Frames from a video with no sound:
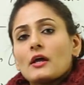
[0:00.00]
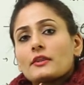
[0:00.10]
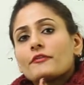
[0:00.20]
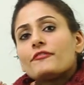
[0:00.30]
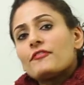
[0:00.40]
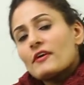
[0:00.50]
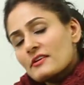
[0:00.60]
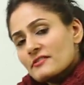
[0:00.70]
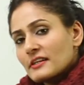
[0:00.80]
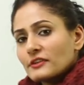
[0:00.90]
the
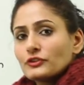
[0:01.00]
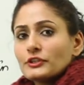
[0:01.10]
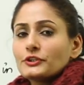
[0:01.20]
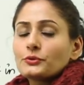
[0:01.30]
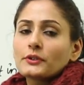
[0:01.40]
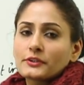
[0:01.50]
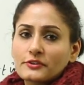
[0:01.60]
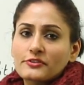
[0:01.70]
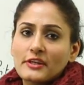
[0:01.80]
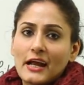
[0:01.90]
first thing you need to
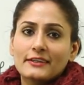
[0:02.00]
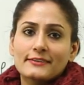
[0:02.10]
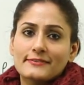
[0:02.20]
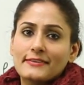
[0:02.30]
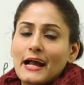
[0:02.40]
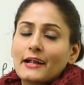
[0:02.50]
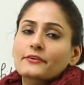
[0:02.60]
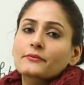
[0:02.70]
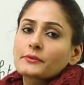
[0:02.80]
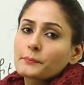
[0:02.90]
understand is
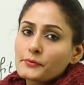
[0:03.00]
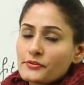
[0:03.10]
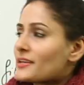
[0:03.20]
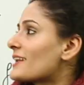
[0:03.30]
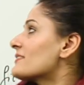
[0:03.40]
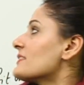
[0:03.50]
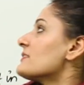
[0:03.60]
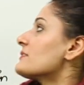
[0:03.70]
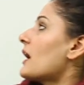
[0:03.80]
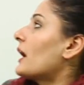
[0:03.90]
that the
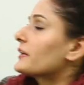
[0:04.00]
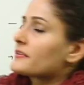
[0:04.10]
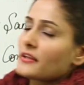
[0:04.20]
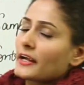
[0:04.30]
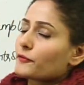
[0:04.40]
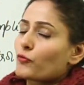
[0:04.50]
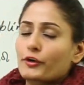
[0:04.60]
processes are designed,